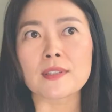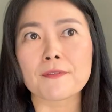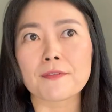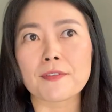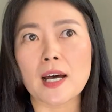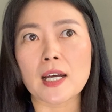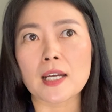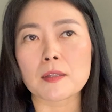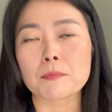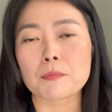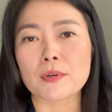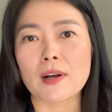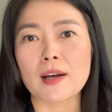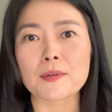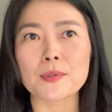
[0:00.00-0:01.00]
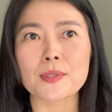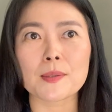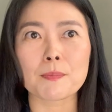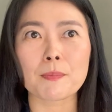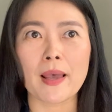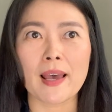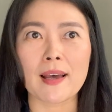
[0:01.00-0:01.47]
find brown
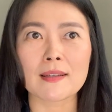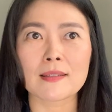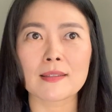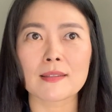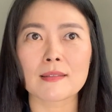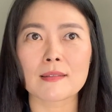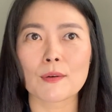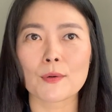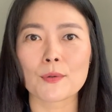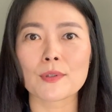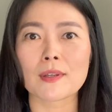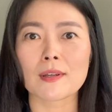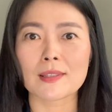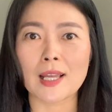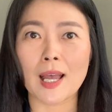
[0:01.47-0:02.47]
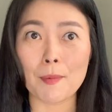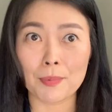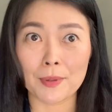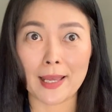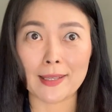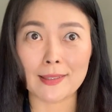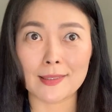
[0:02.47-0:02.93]
specks on the
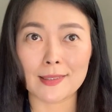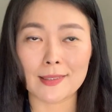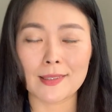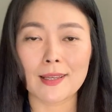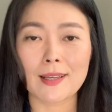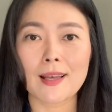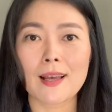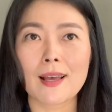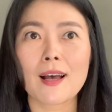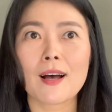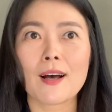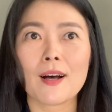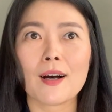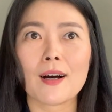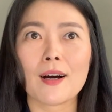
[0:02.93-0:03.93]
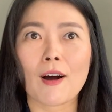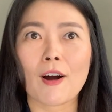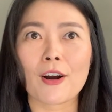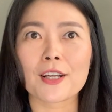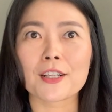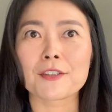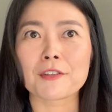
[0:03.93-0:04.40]
tablets
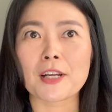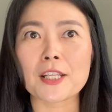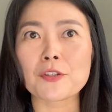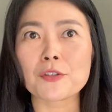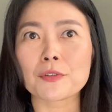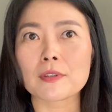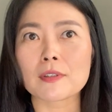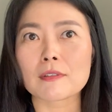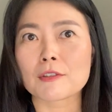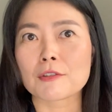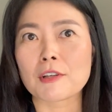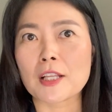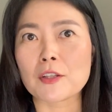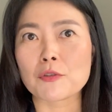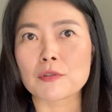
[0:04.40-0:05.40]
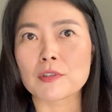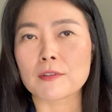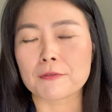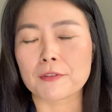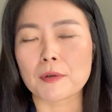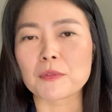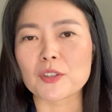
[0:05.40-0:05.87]
are granules
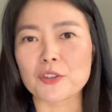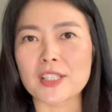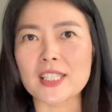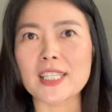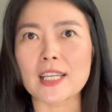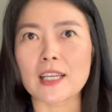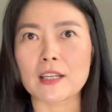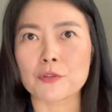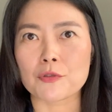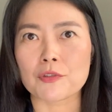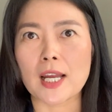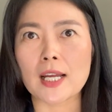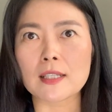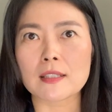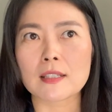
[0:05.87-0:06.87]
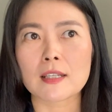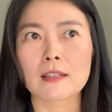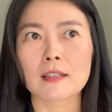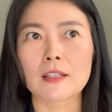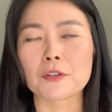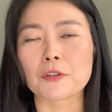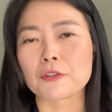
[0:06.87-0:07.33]
from green tea extract,
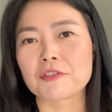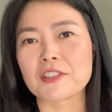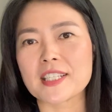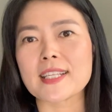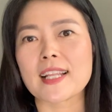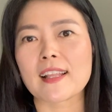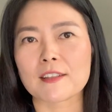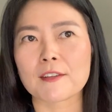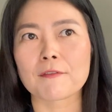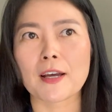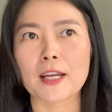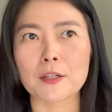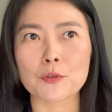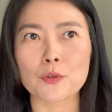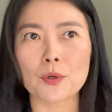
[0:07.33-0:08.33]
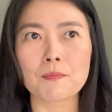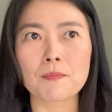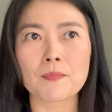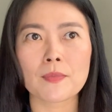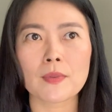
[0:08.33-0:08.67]
green selective phytosome.